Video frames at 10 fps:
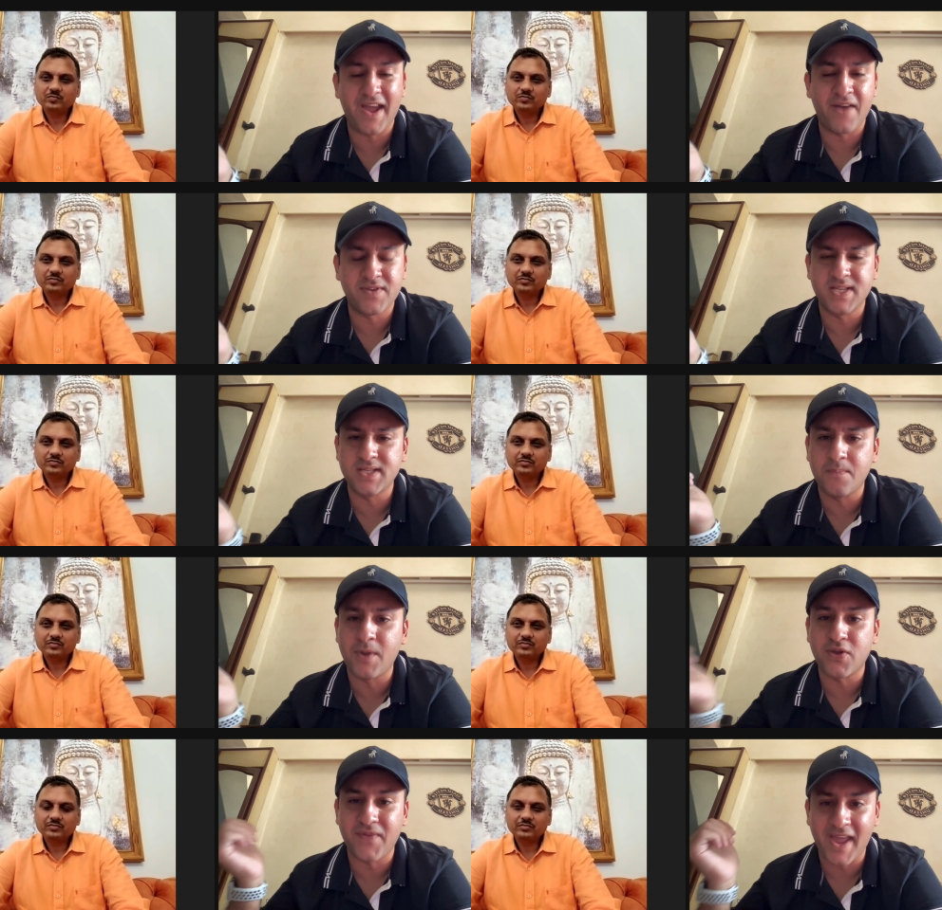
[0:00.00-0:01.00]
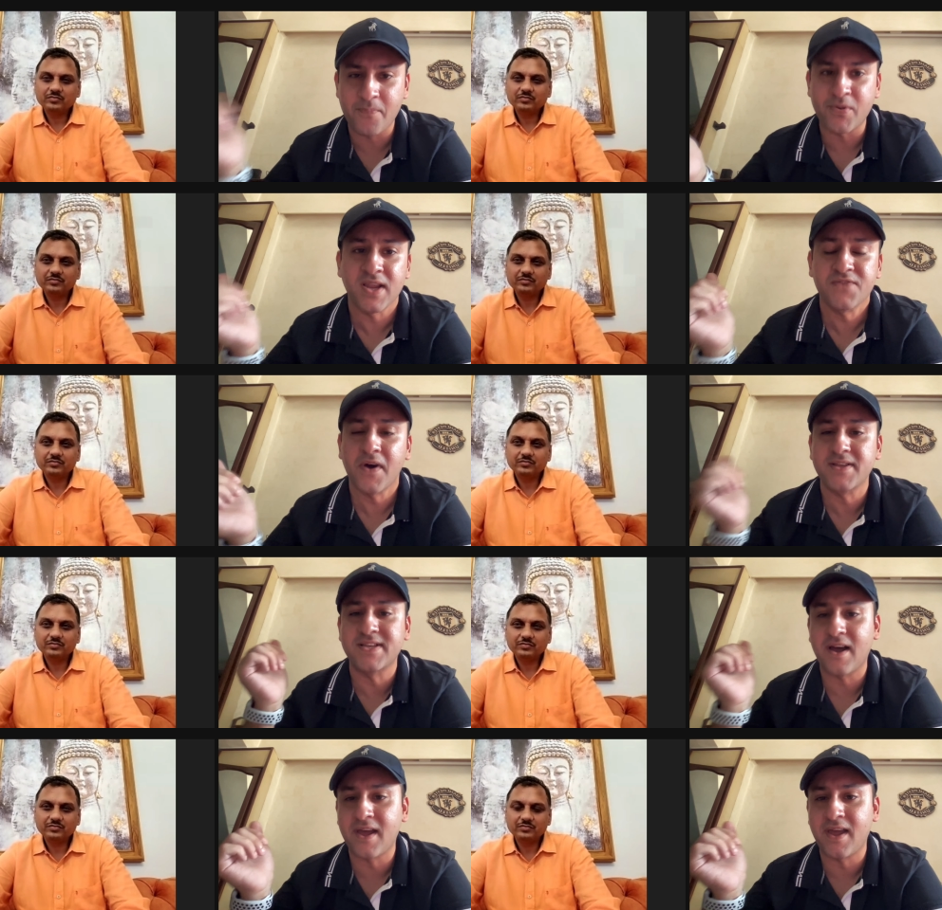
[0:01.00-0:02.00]
Speaker 1: ever since the month of April, as far as
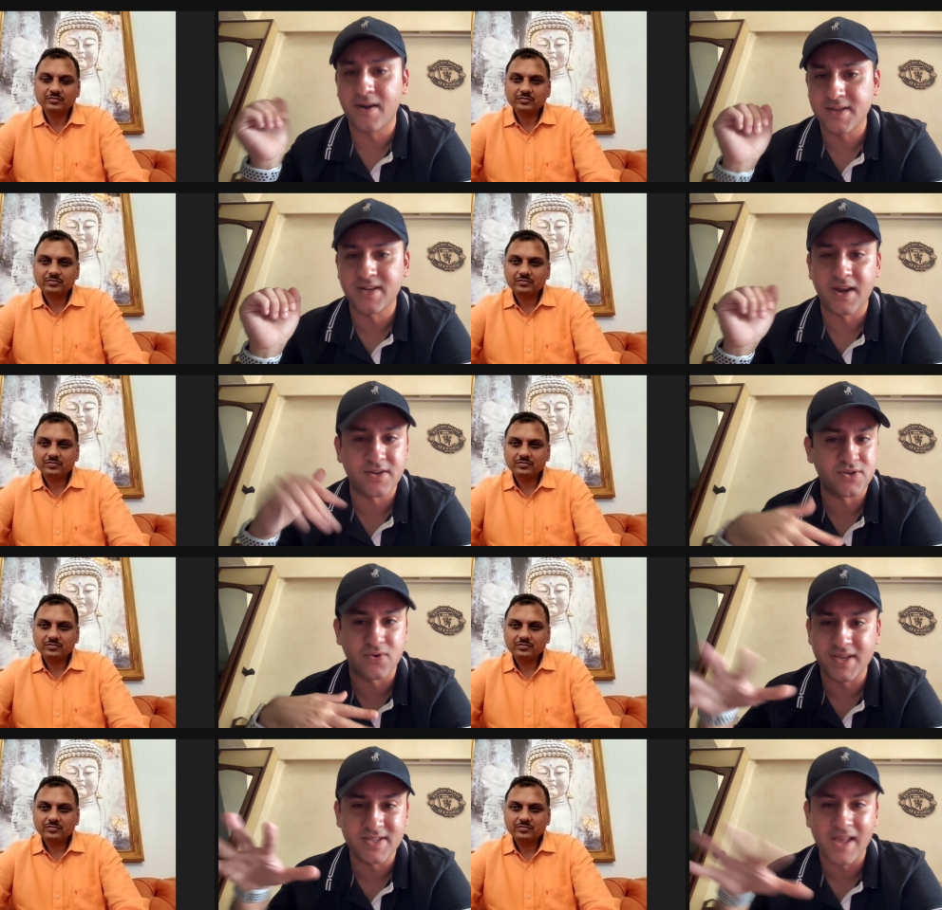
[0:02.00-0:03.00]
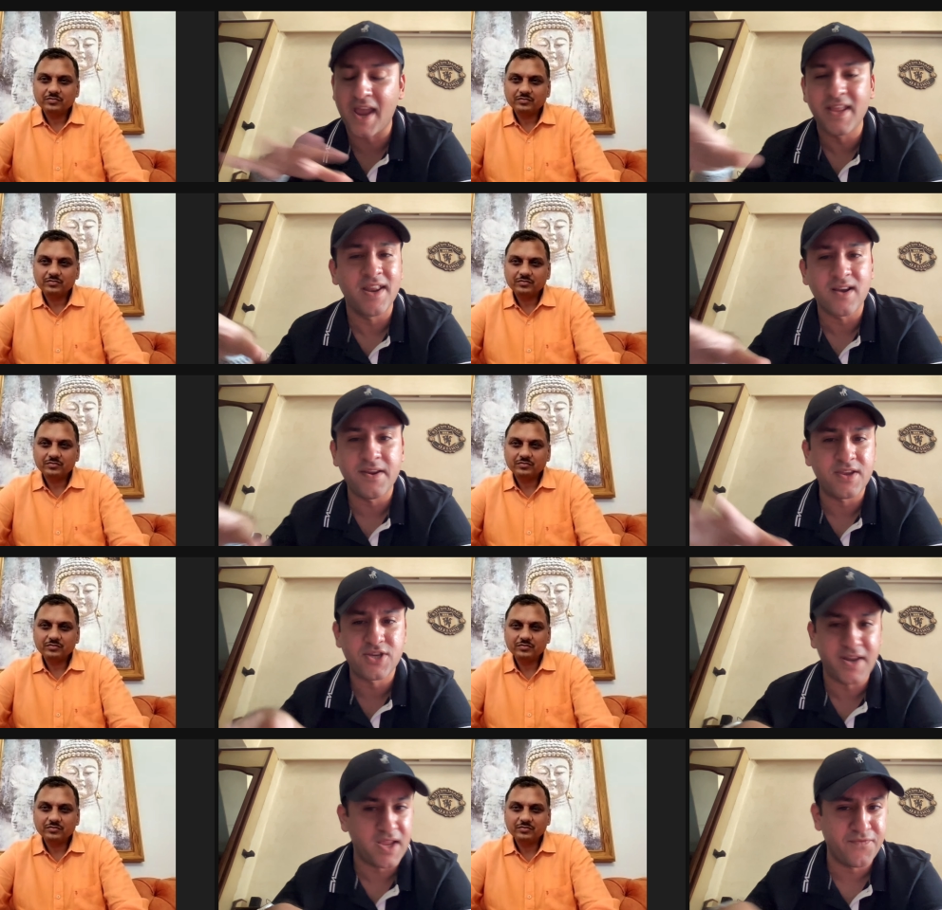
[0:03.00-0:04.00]
I understand. So, is there any inclination,
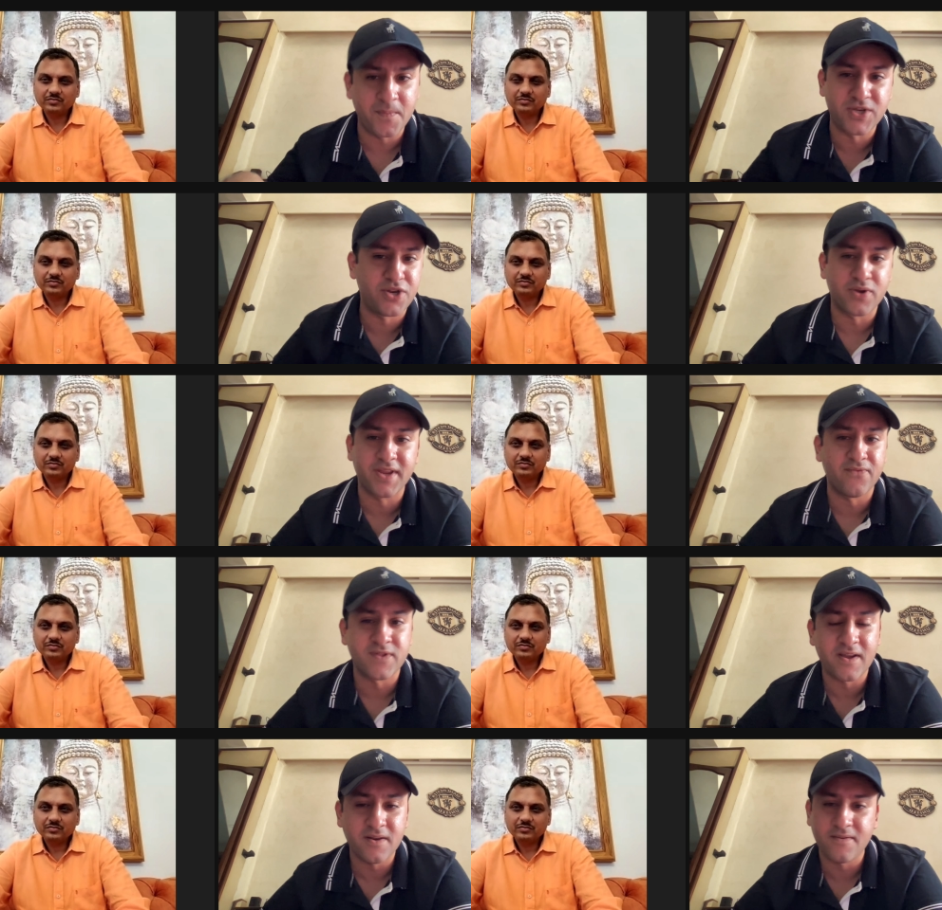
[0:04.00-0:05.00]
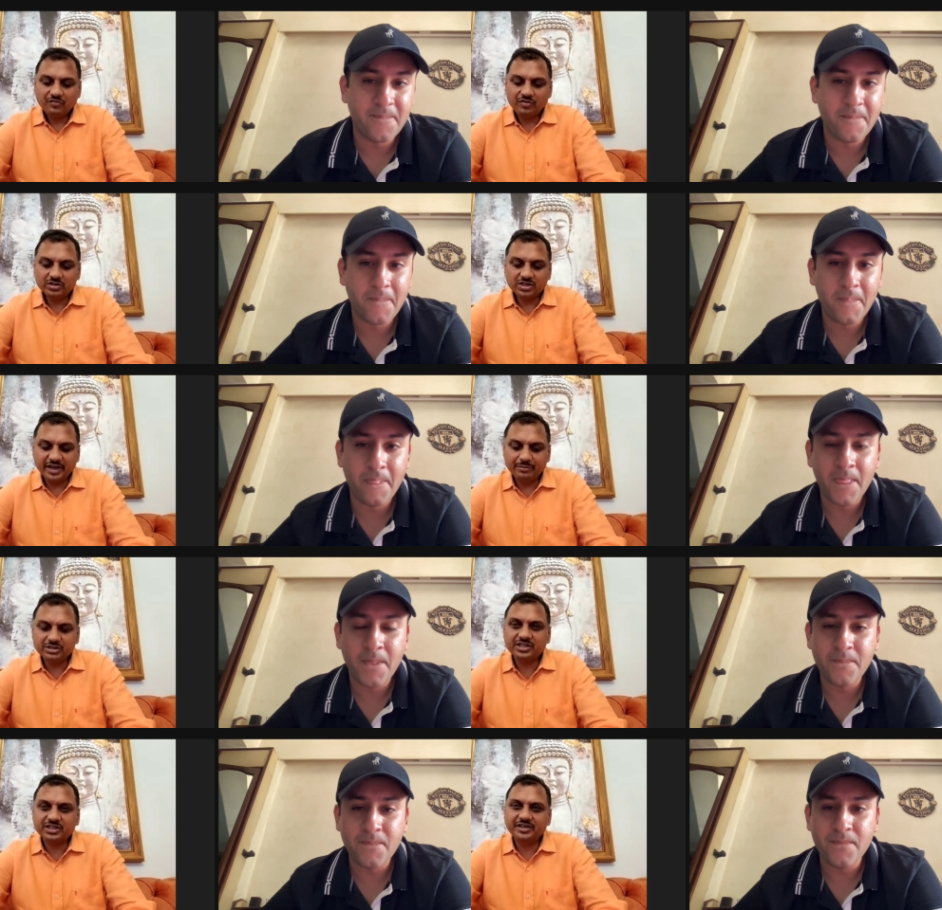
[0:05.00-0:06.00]
any information you can give on that?
Speaker 2: Honestly, I
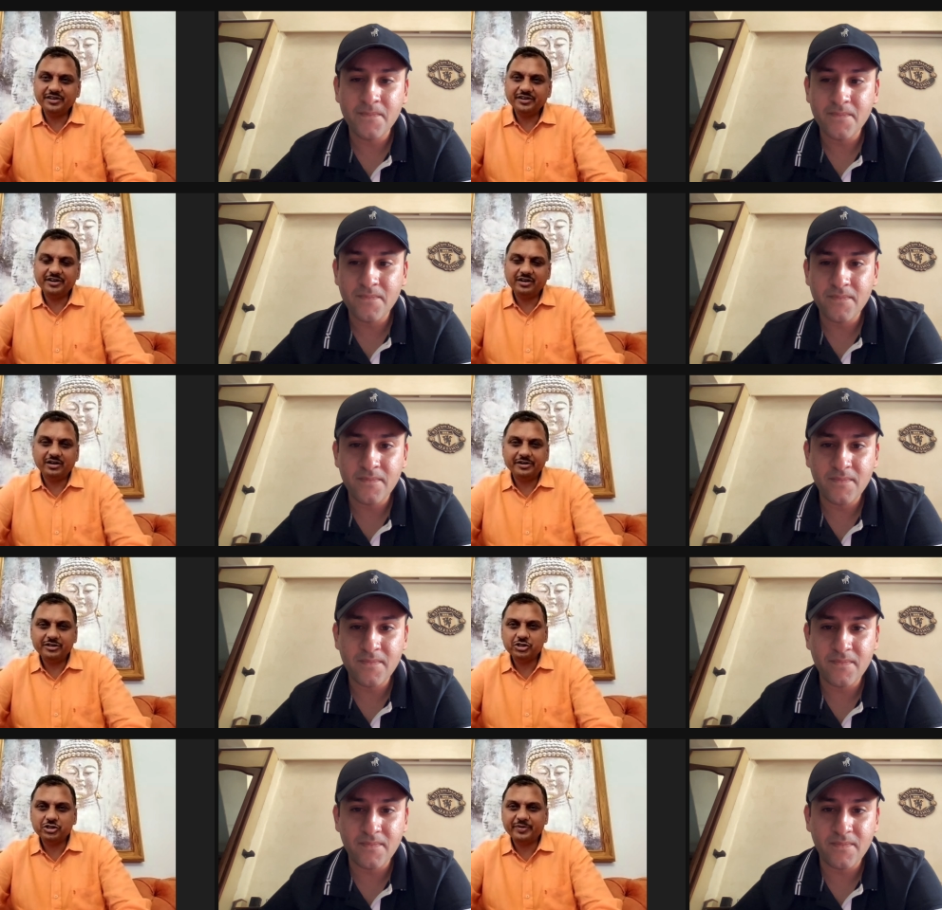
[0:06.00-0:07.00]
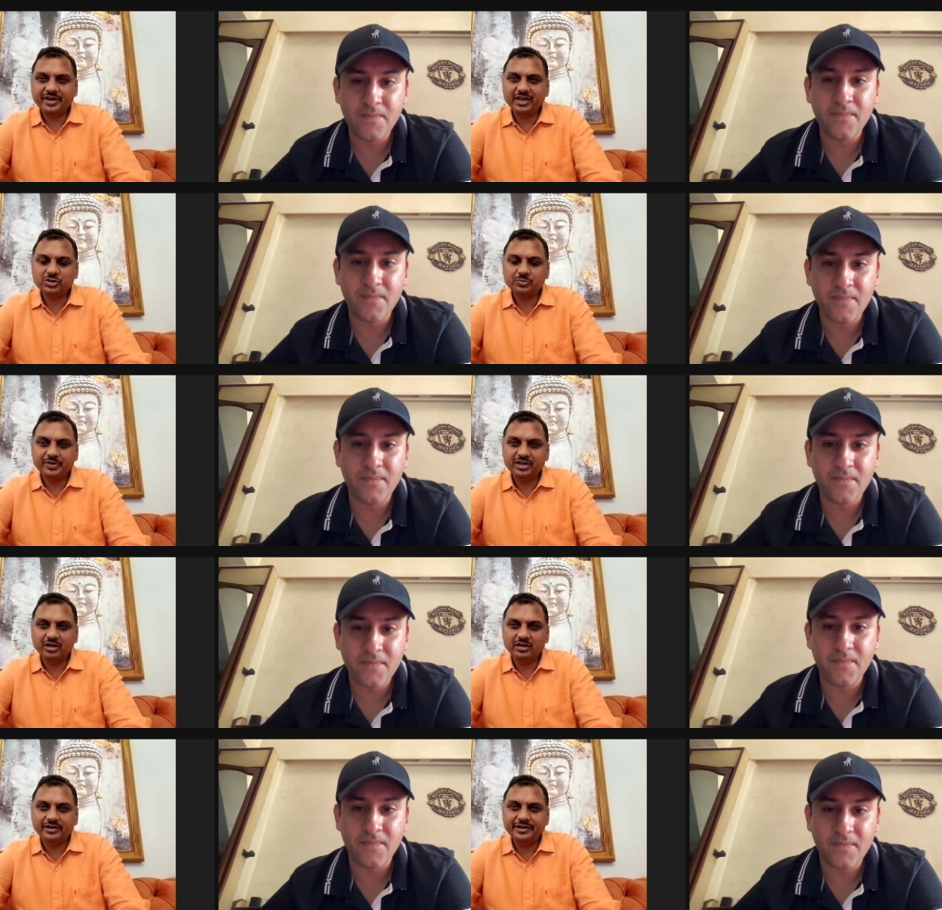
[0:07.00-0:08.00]
must say that Indian uh, DG Shipping has been
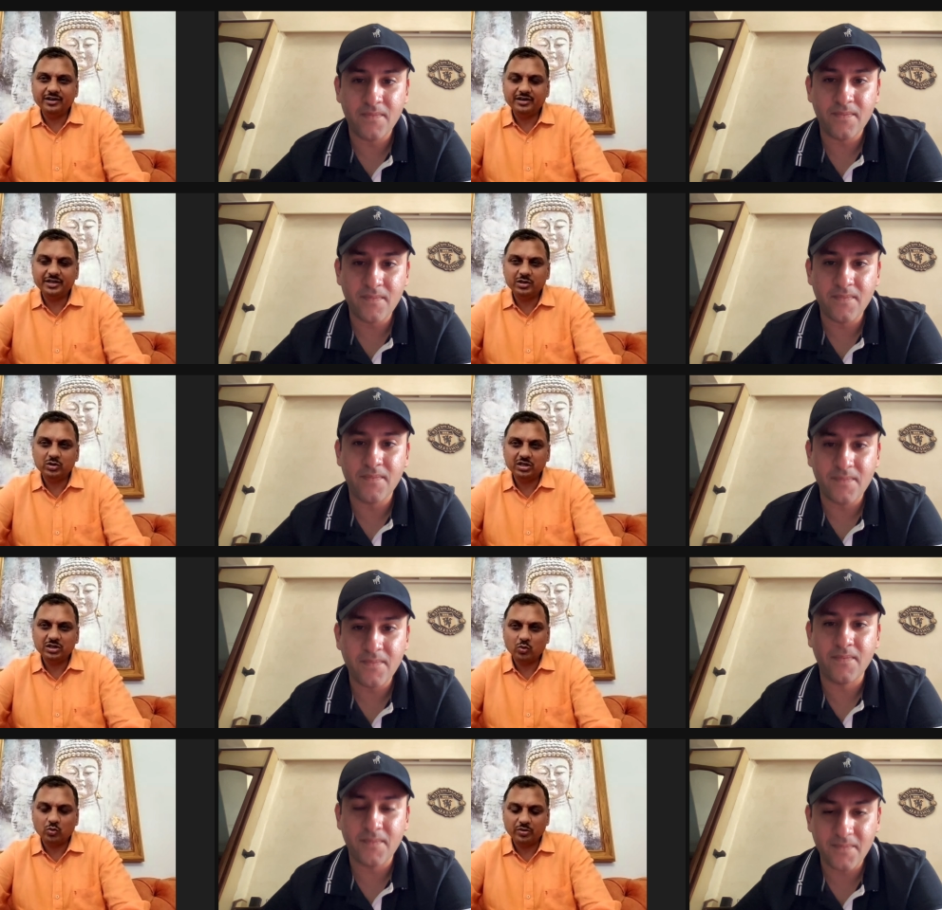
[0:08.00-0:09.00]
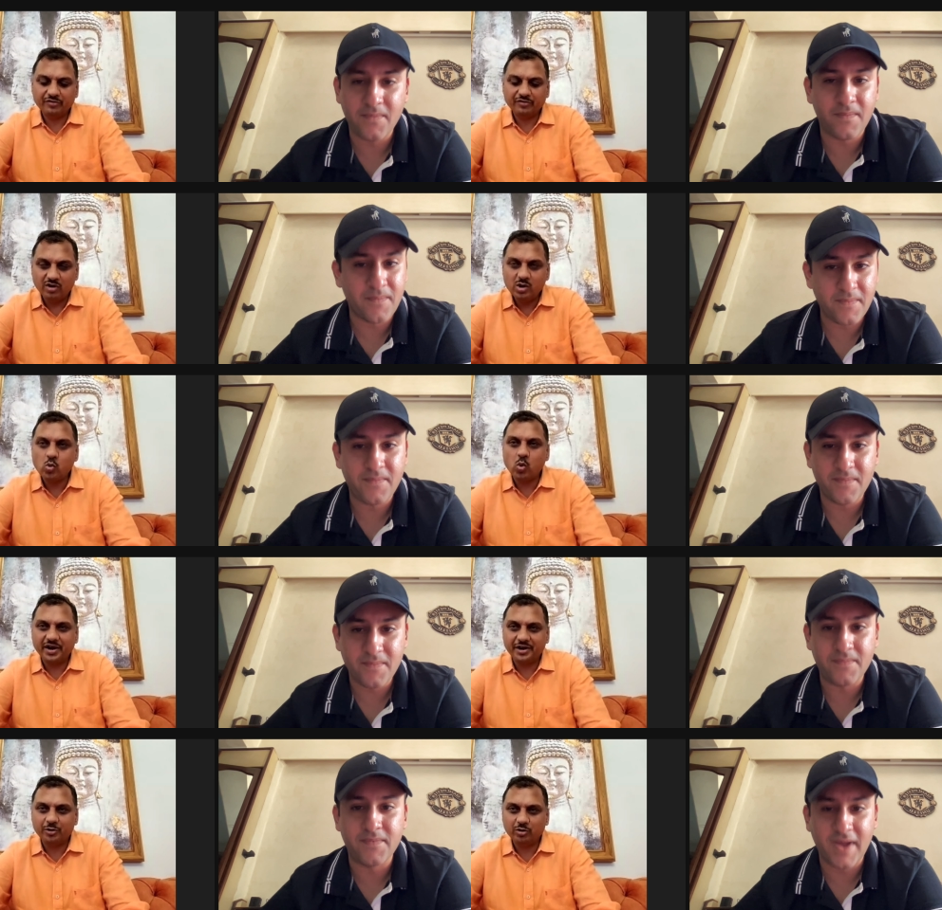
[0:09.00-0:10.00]
a leader in, in the uh,
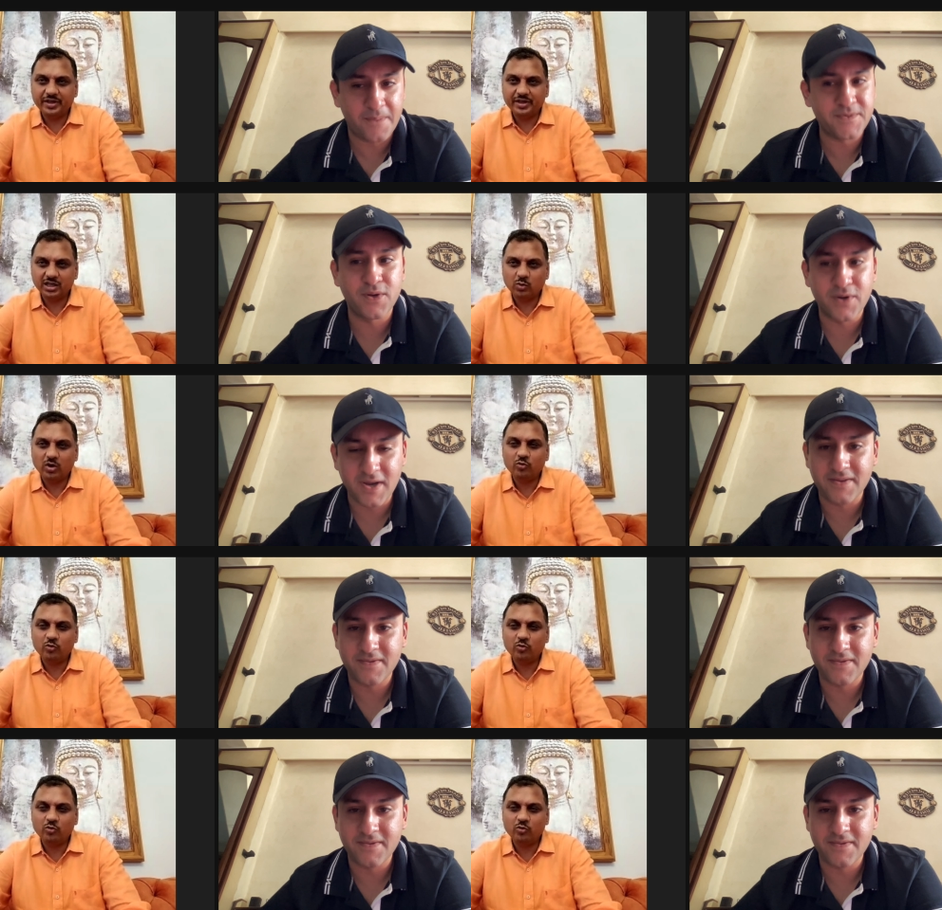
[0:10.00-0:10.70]
worldwide. You know, Absolutely. they are the one